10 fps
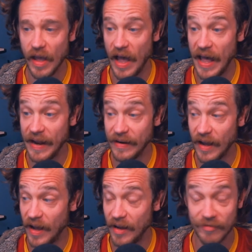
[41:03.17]
And
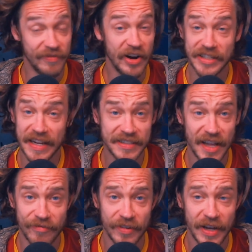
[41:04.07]
very exciting
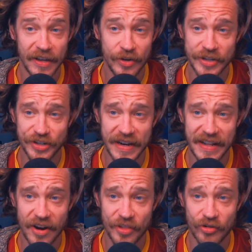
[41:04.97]
stuff. You guys are getting
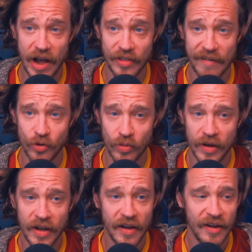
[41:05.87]
in on the ground level.
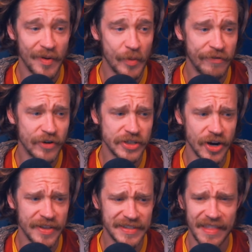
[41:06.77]
When we first
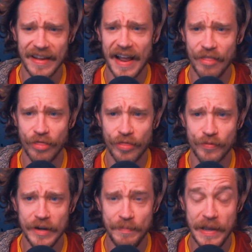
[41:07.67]
started this, I think I had
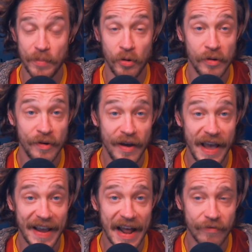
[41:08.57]
3 people
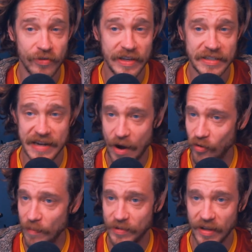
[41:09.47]
hanging out for these. Now
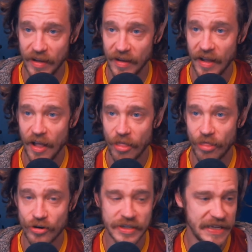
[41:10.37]
we're up to
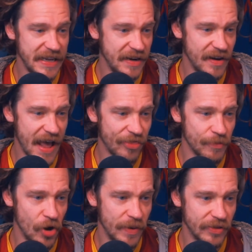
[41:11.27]
13 at the
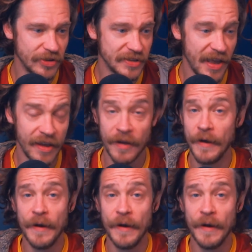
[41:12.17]
moment, it looks like.